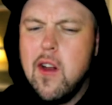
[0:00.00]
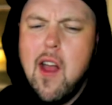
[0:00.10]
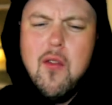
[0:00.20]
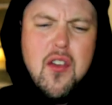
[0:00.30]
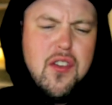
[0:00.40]

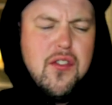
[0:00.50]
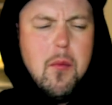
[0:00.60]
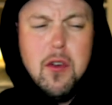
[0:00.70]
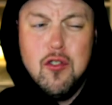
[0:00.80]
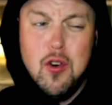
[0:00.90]
If I said
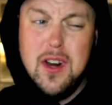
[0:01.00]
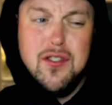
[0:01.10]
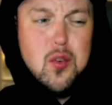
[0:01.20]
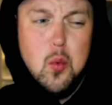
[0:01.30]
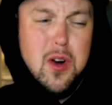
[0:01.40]
something
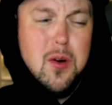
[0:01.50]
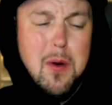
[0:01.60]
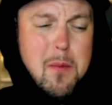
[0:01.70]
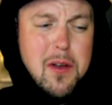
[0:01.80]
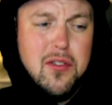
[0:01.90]
crazy weird
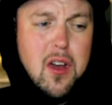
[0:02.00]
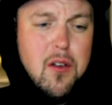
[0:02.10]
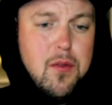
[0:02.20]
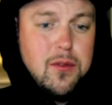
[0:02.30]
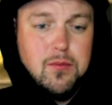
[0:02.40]
about
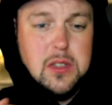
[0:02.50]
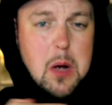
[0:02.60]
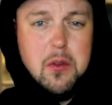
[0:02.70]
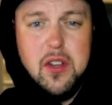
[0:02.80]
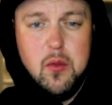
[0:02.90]
myself
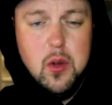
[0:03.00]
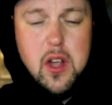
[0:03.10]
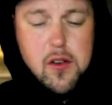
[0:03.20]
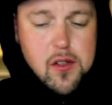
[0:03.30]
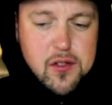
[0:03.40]
that was like really
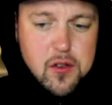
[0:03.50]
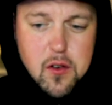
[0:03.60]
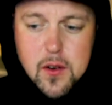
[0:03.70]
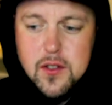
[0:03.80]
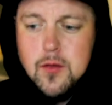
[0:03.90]
under the
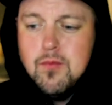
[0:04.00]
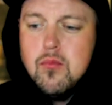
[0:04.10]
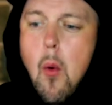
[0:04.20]
surface,